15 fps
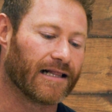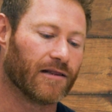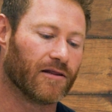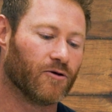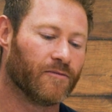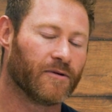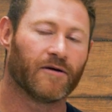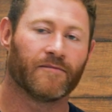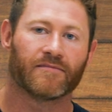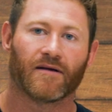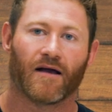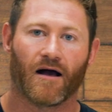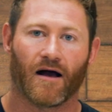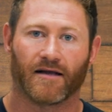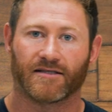aluminum
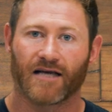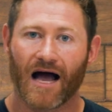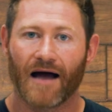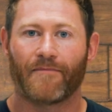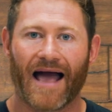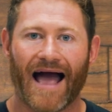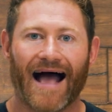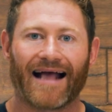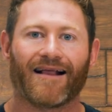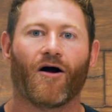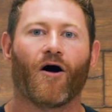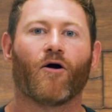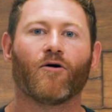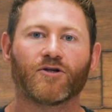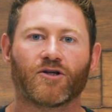top hat
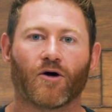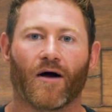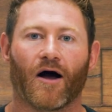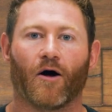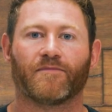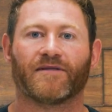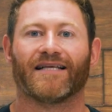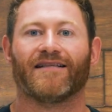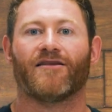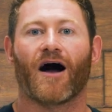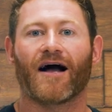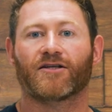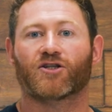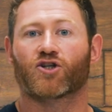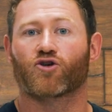also helps in
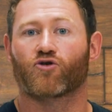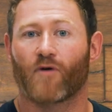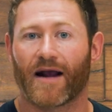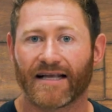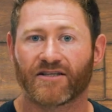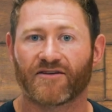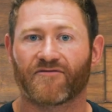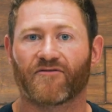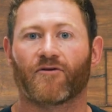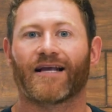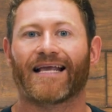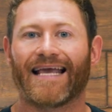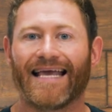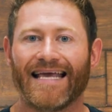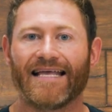not
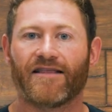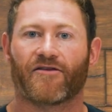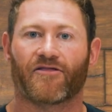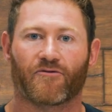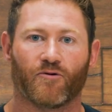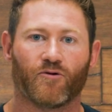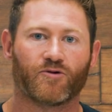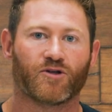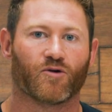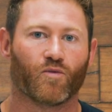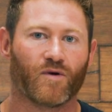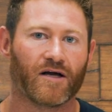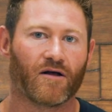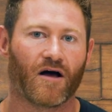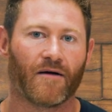transferring heat through to the
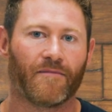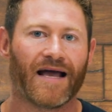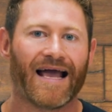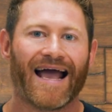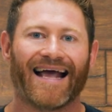wheel hub,